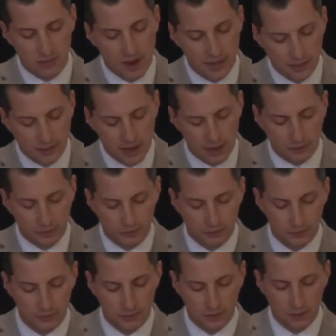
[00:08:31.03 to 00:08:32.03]
myself,
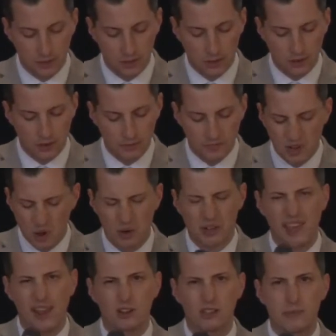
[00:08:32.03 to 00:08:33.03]
no
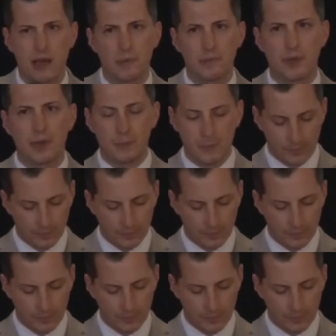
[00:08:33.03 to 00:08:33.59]
one cares about me.